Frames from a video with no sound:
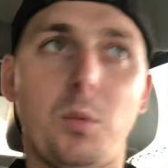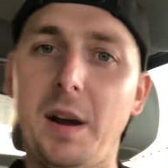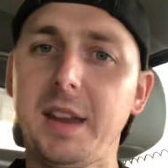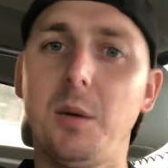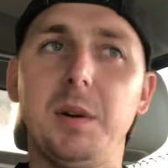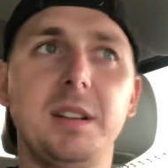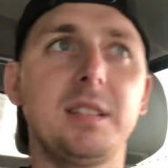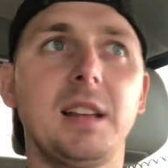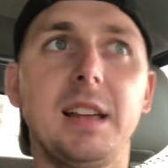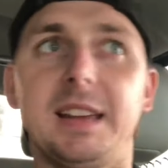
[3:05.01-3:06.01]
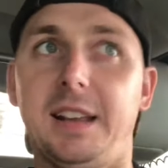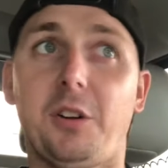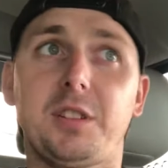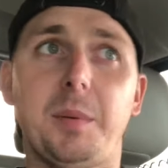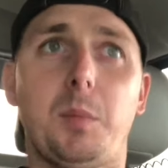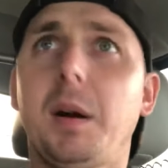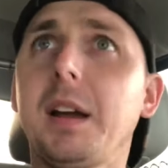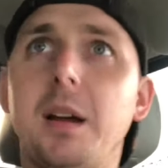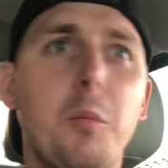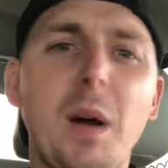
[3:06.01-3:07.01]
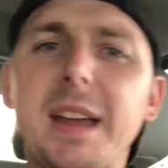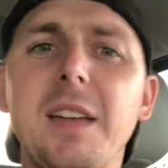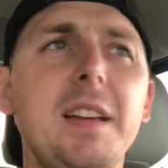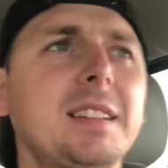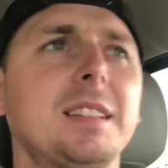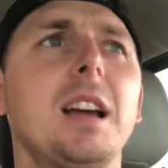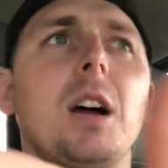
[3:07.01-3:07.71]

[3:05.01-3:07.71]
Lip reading: Why can't we just get our stuff back? Why can't they just